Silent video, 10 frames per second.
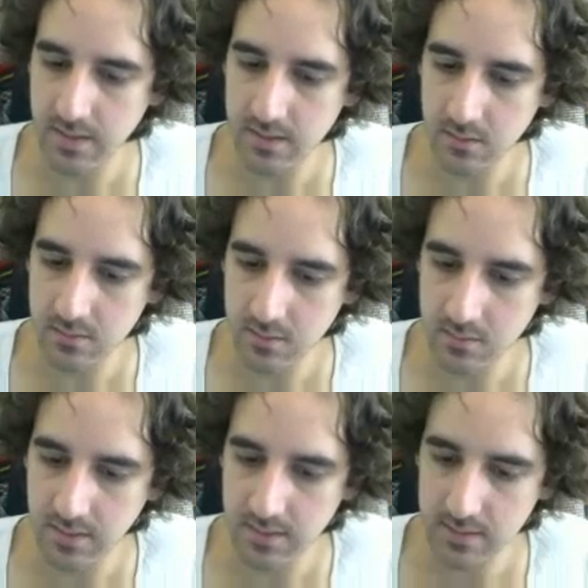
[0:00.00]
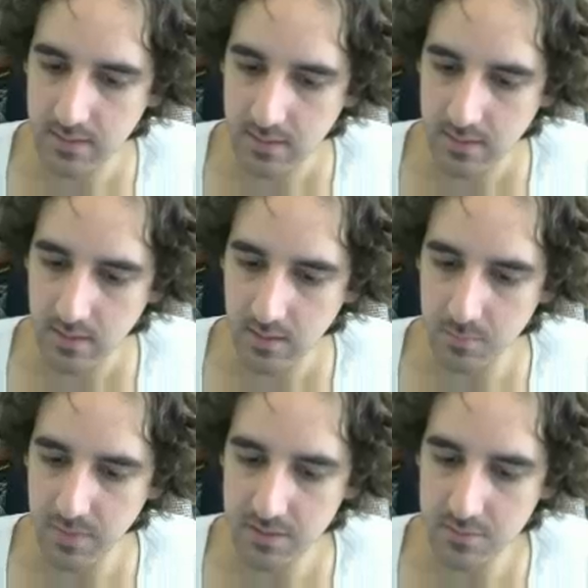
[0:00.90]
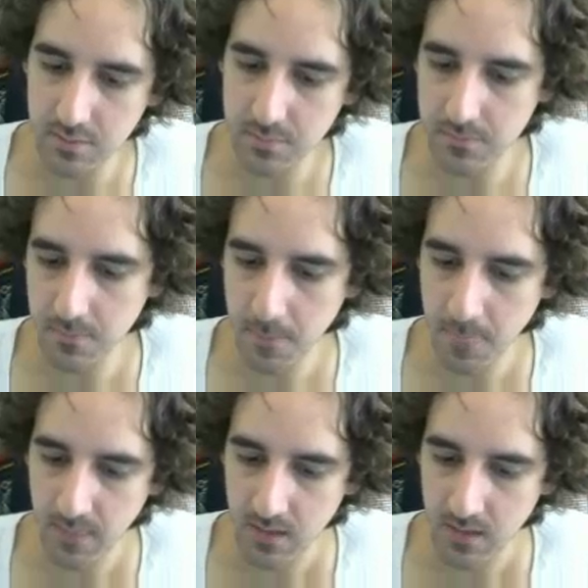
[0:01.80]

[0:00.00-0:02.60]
So again, I'm gonna create a backdrop